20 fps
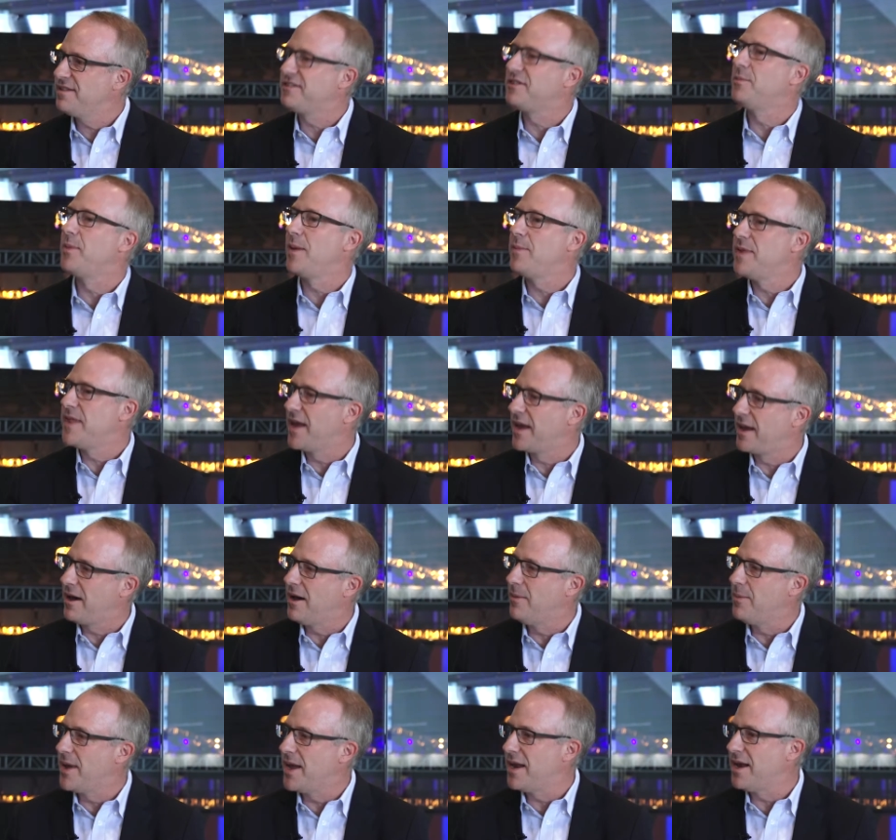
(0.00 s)
so maybe they
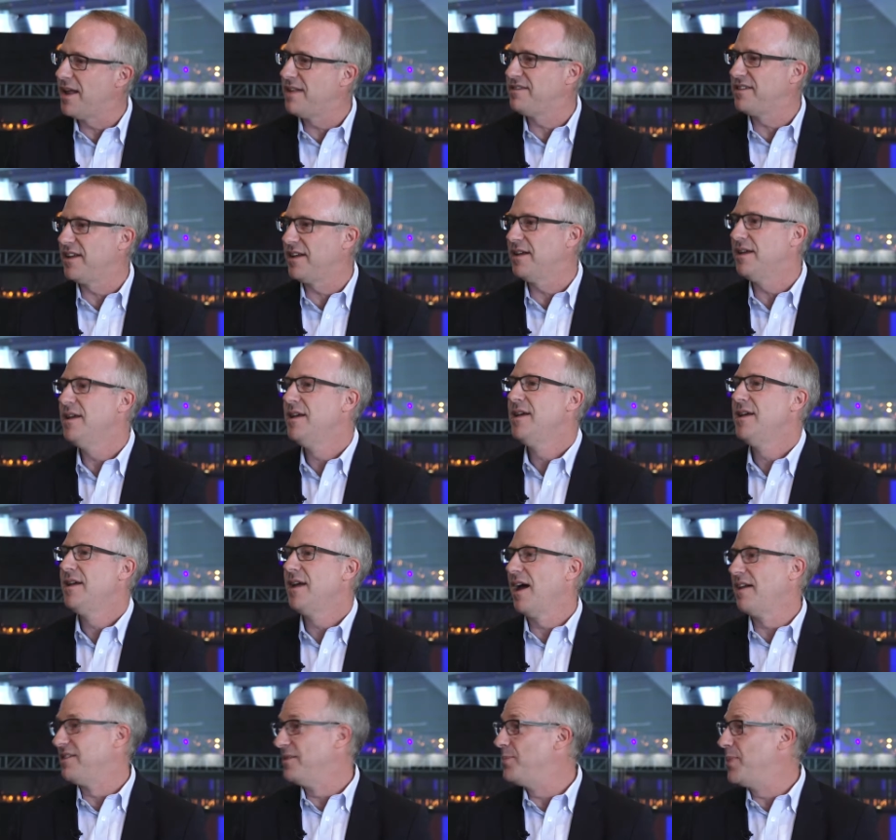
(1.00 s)
come in as a
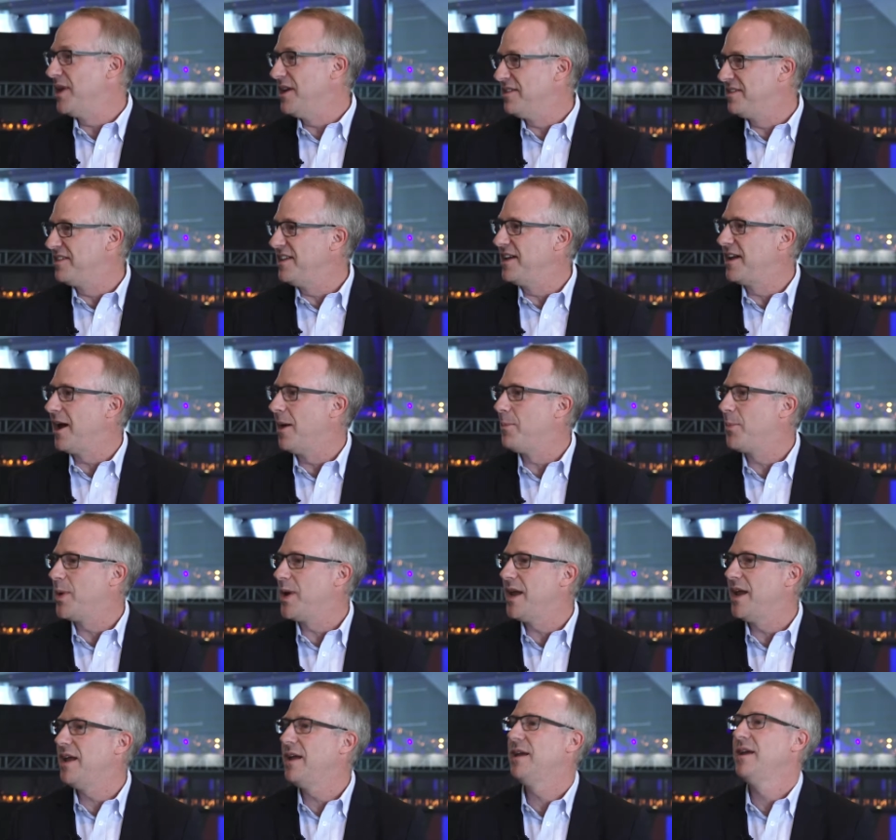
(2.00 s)
B2C
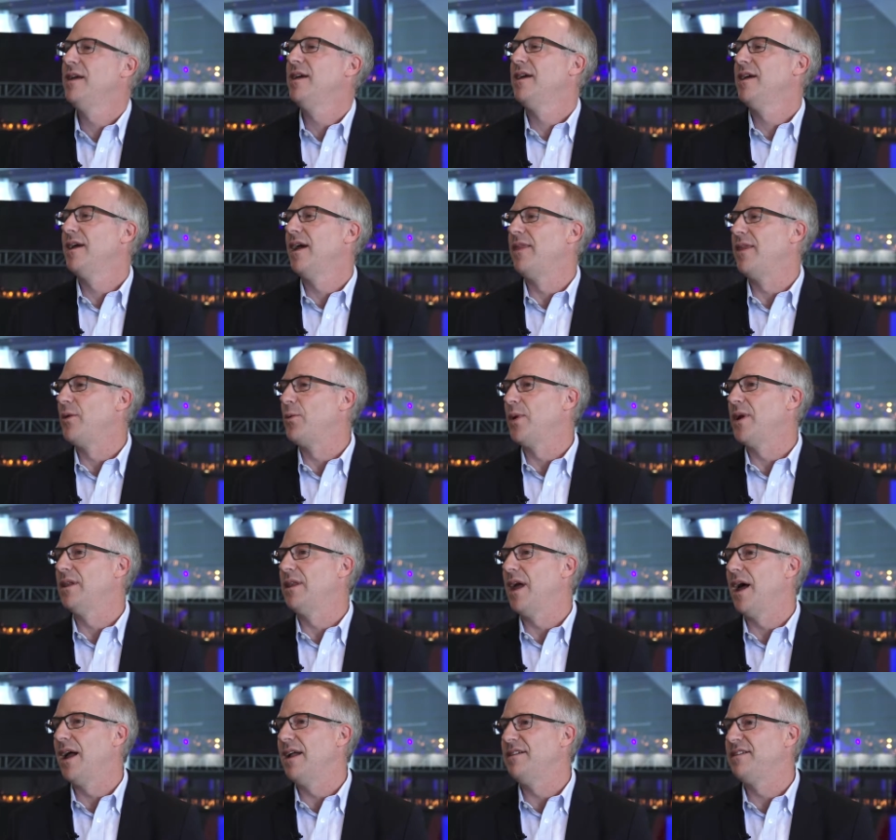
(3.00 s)
company and they
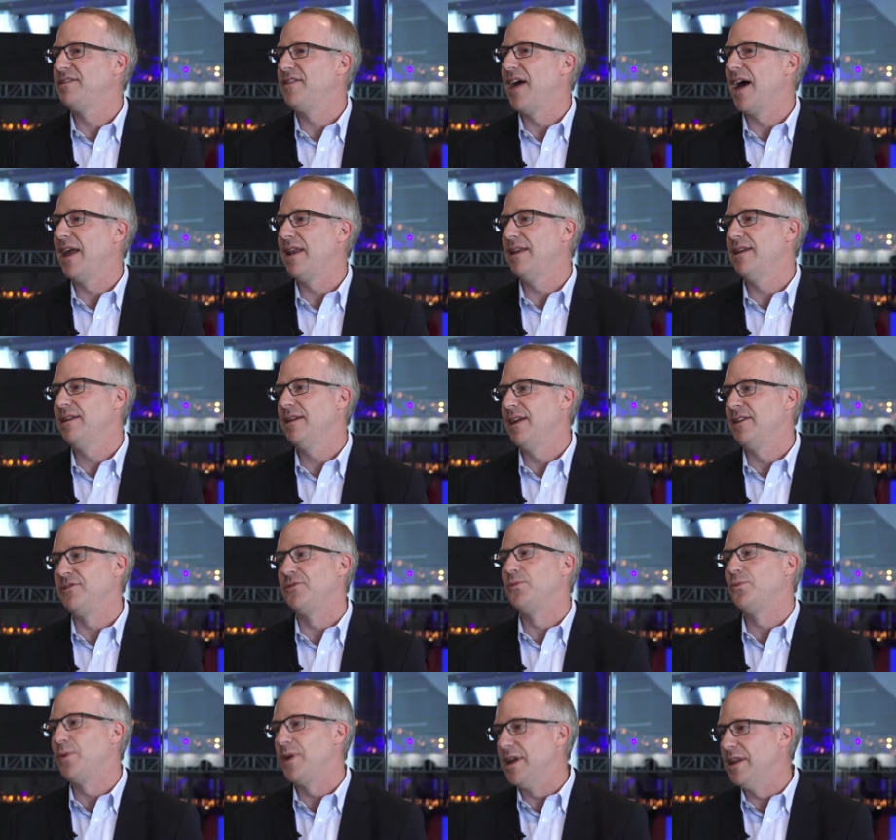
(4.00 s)
realize that it's
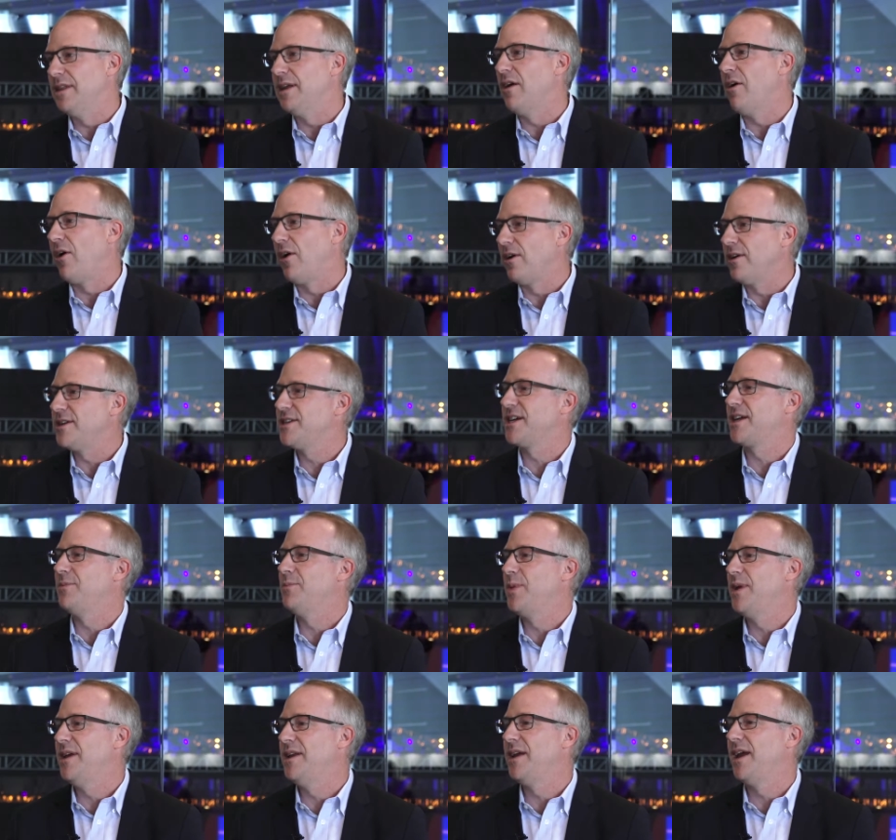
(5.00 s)
really hard to
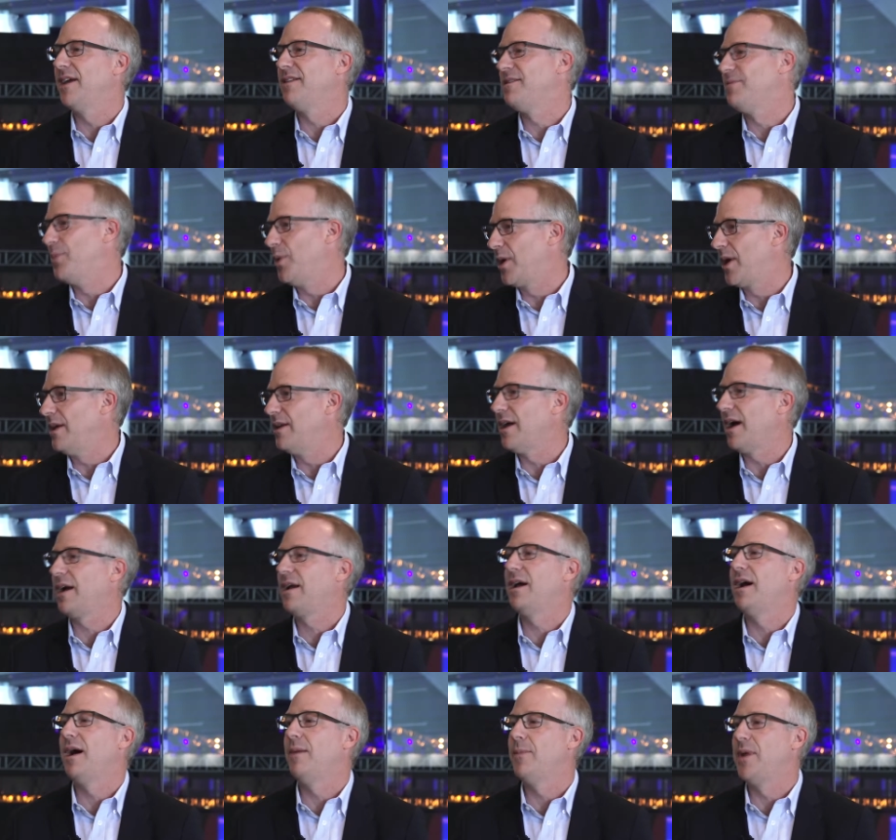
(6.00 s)
compete against
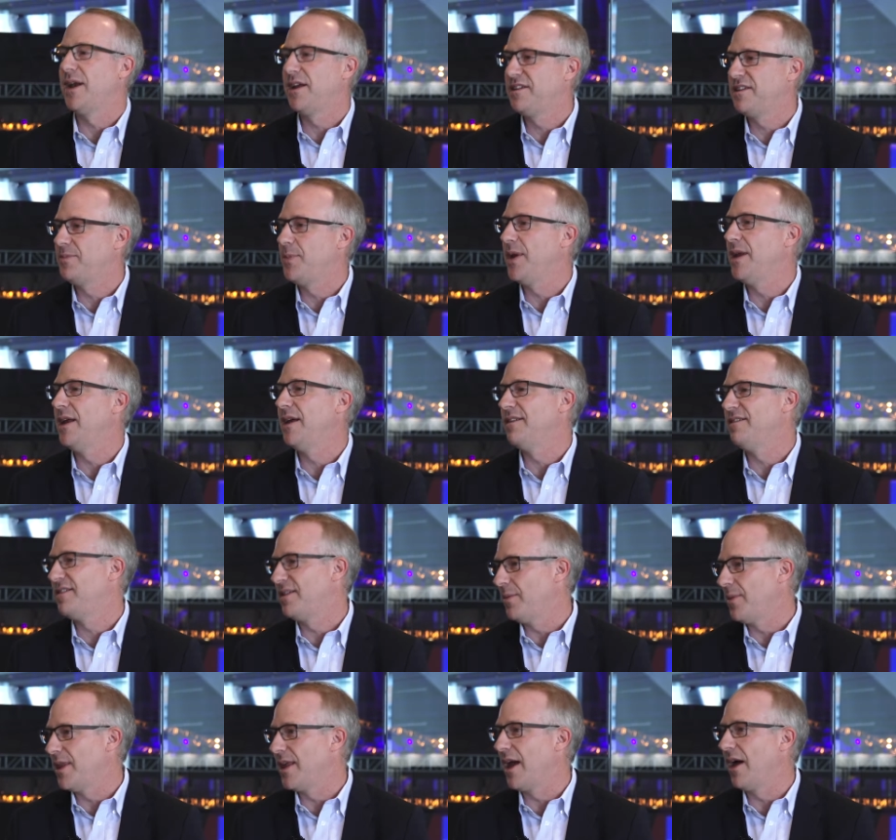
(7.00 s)
Booking.com and Expedia and some
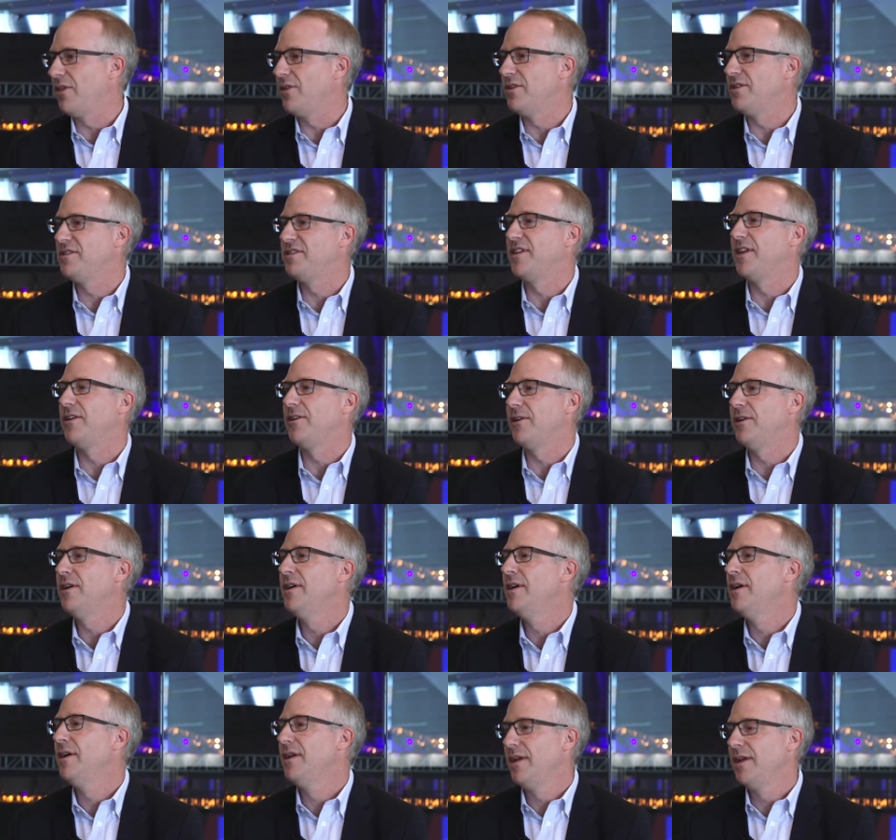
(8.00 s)
of the others that
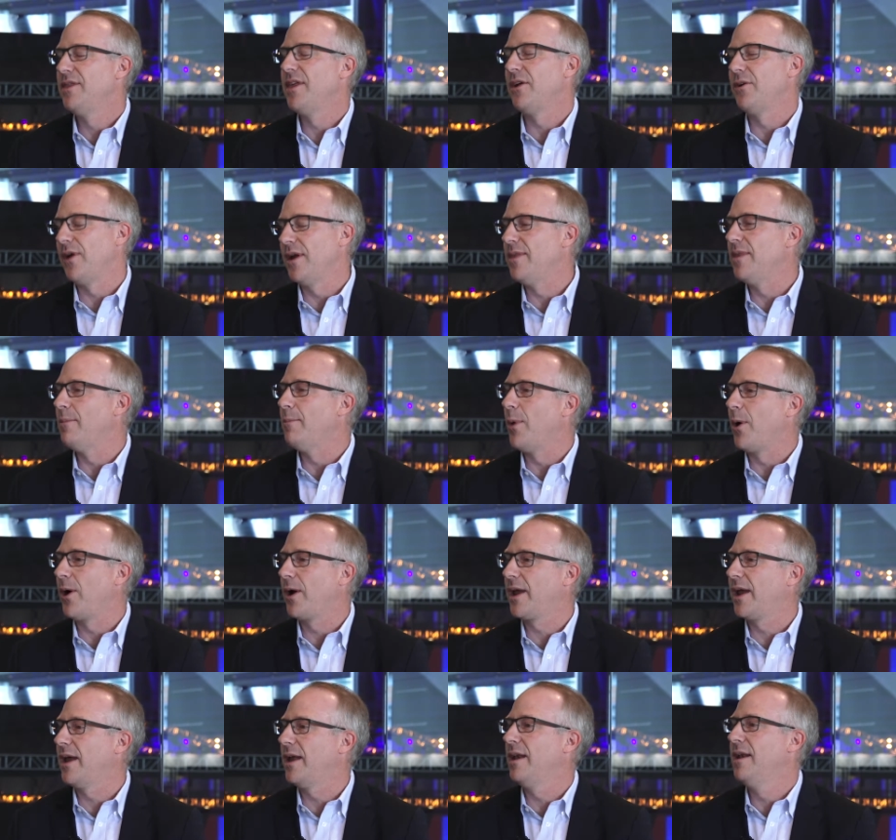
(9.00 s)
are in the
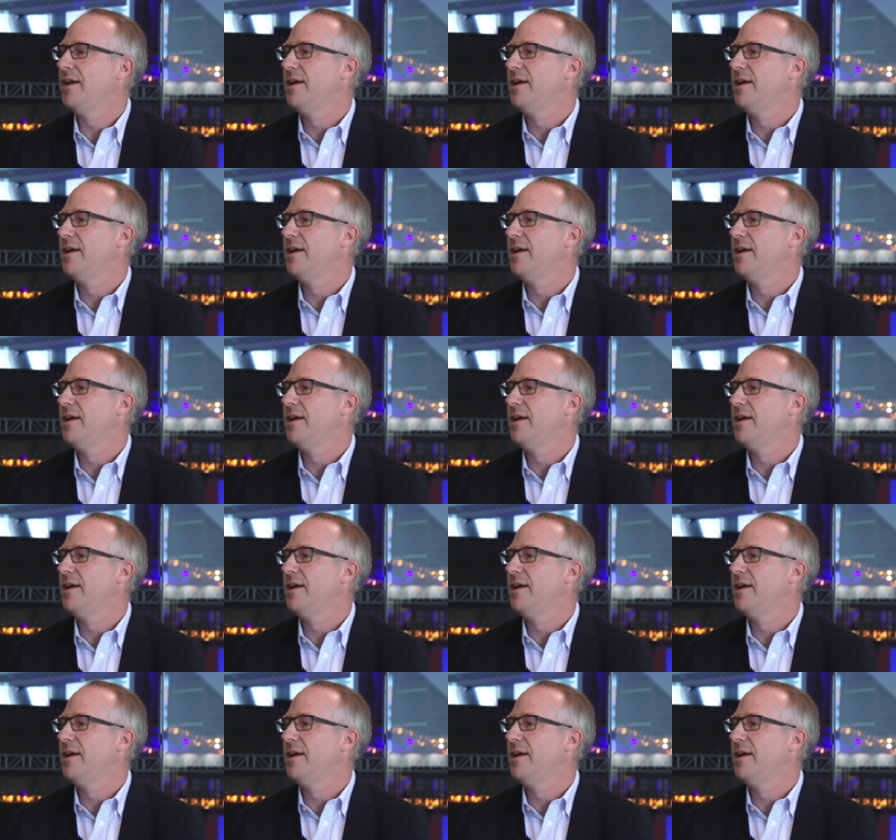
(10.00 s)
market.